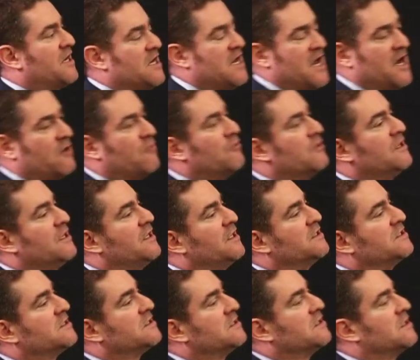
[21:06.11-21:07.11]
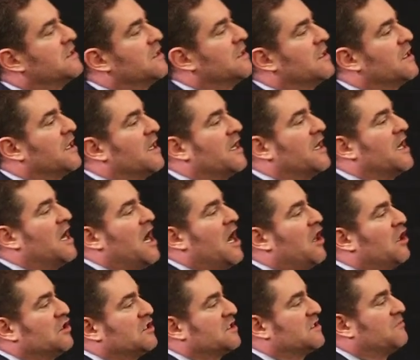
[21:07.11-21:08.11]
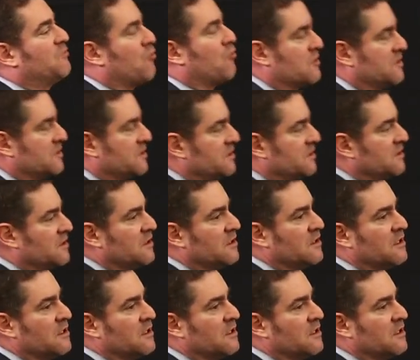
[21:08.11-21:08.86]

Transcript: inequities in college sports,